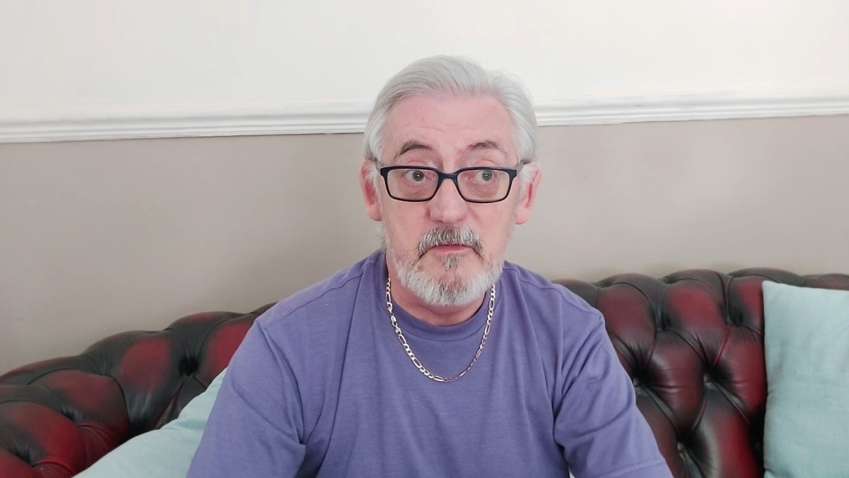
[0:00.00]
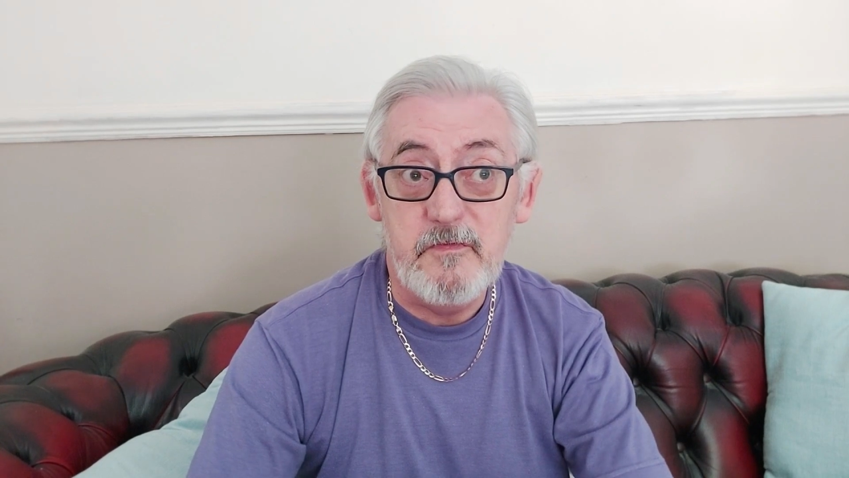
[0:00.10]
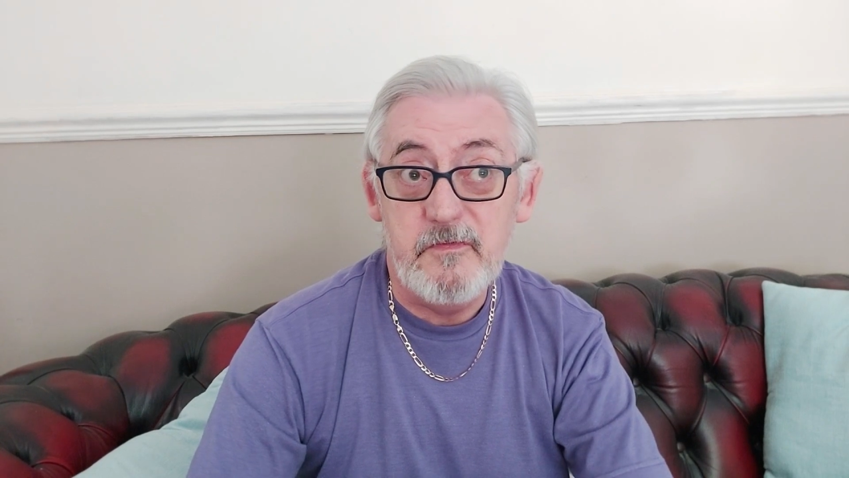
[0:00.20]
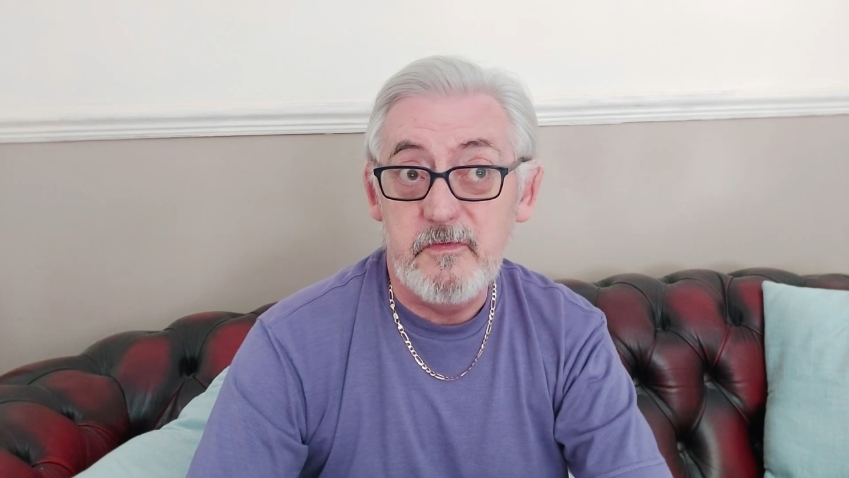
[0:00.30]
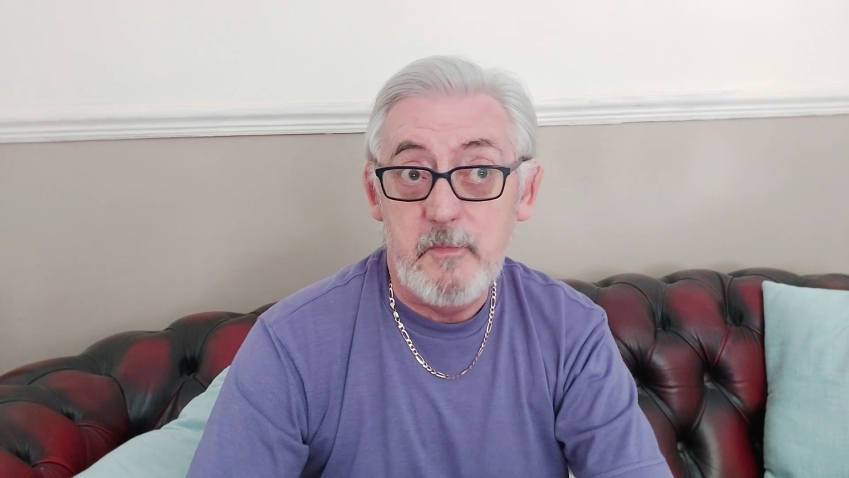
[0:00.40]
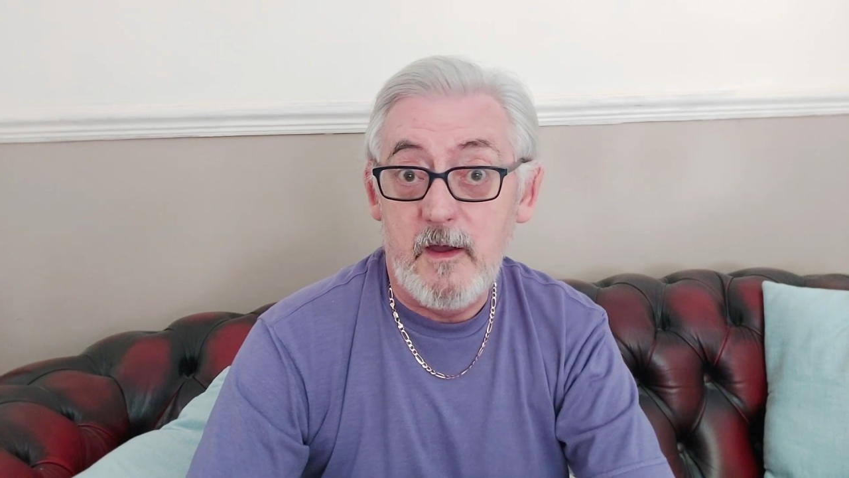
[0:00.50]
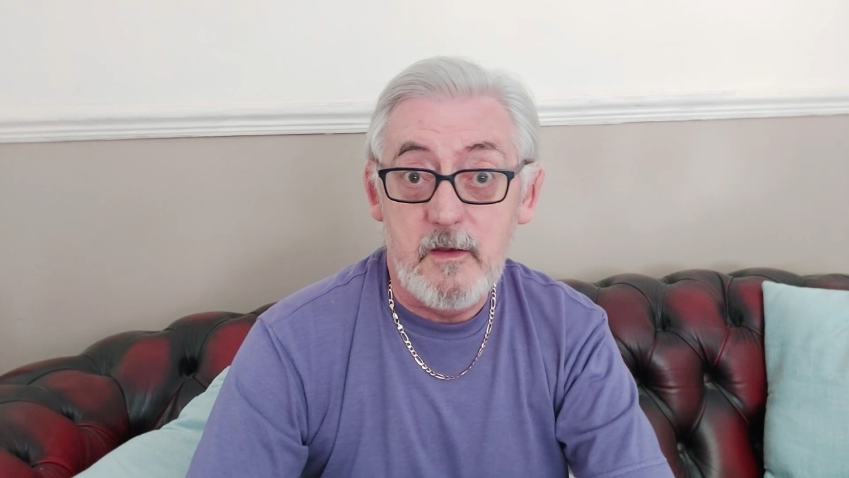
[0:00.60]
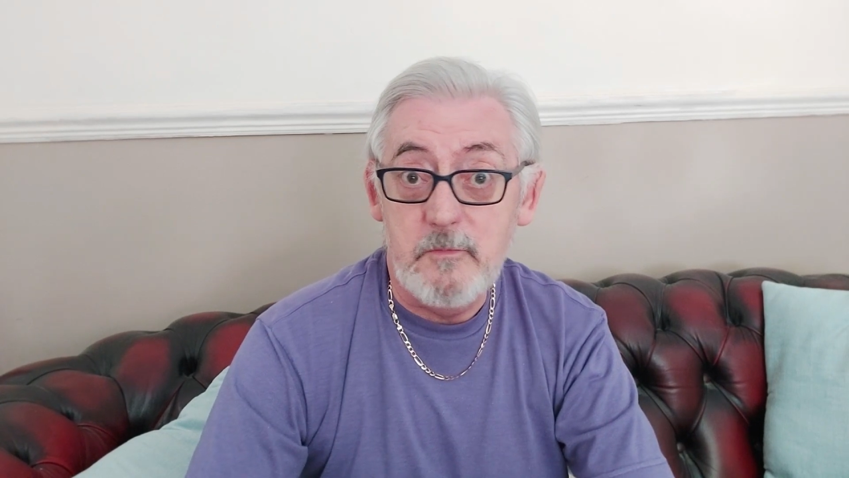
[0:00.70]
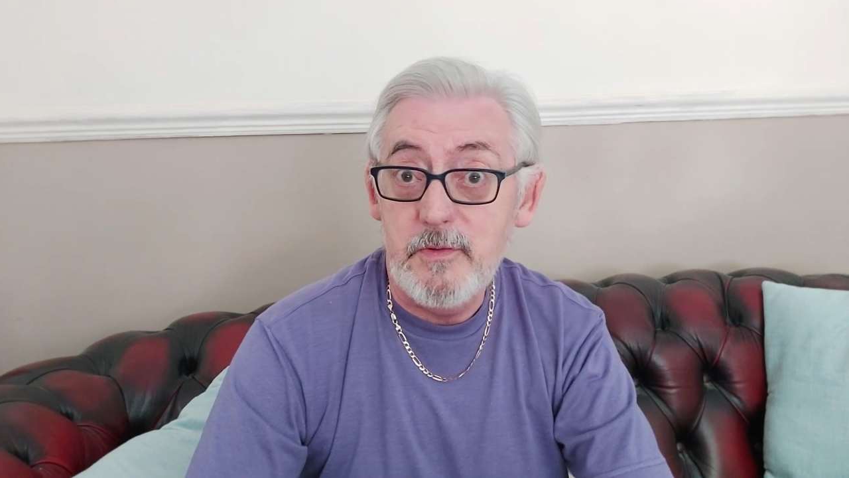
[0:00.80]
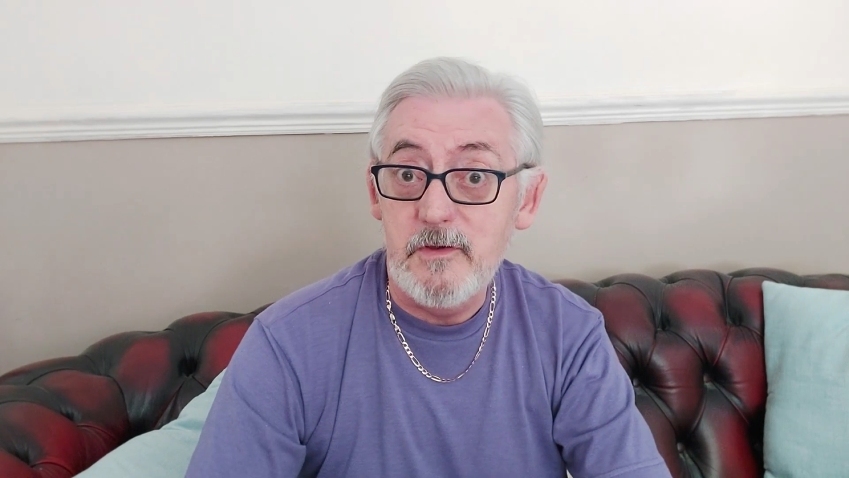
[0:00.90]
for my
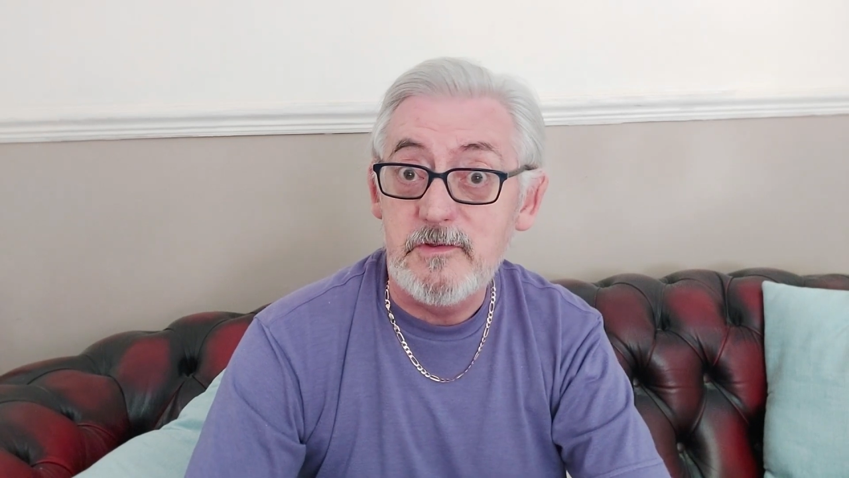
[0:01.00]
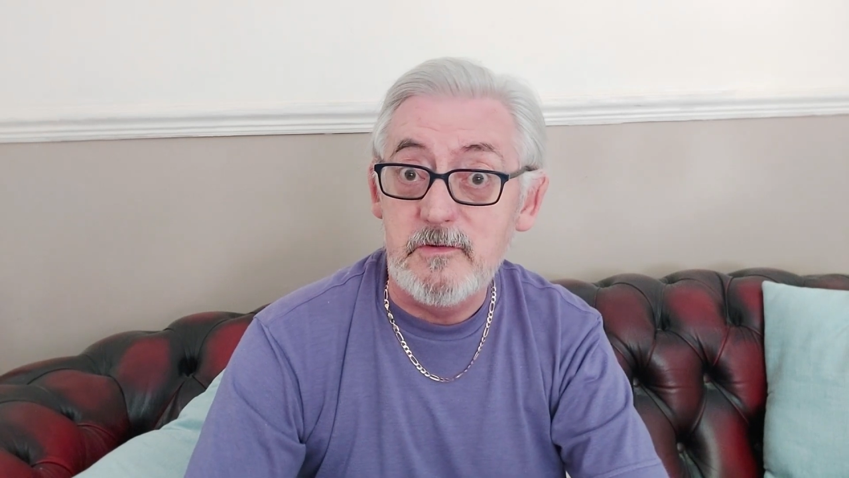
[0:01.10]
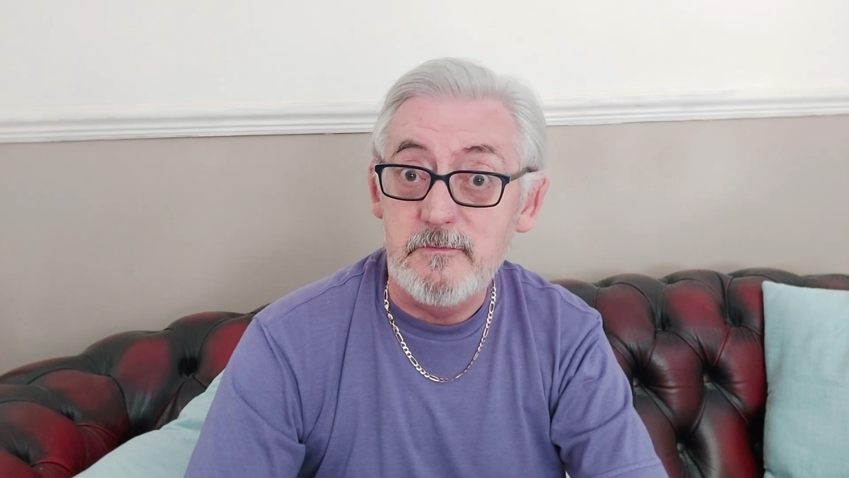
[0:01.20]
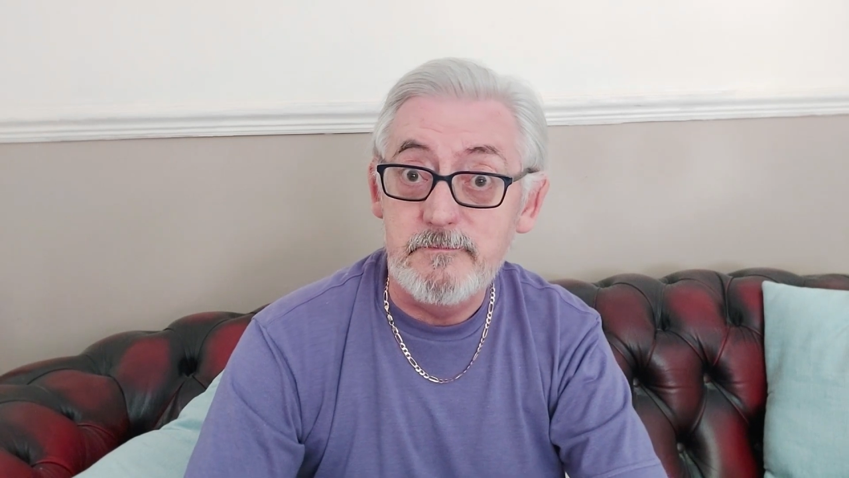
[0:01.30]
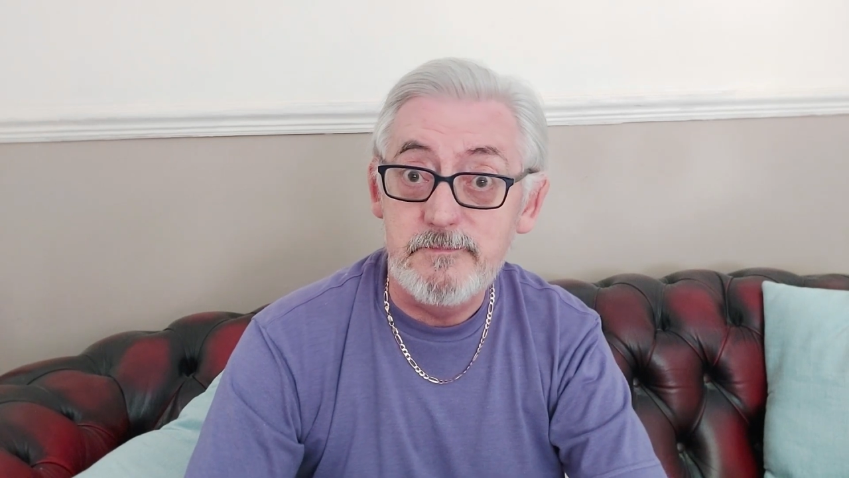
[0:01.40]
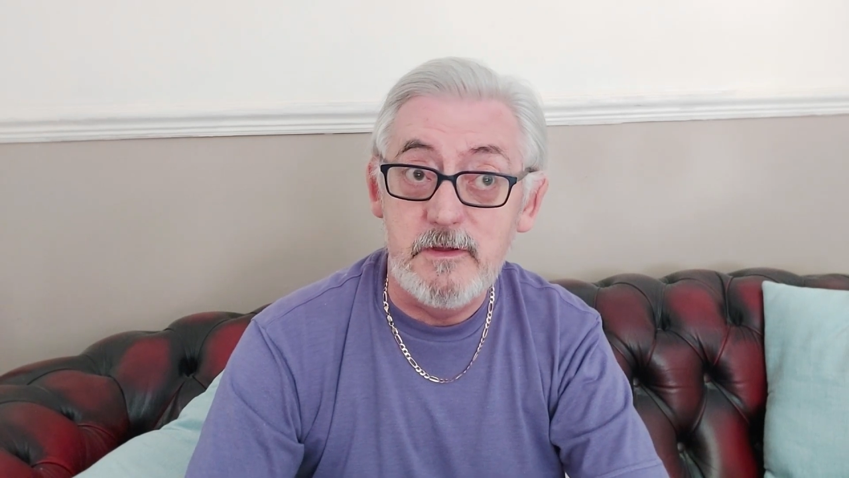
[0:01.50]
own personal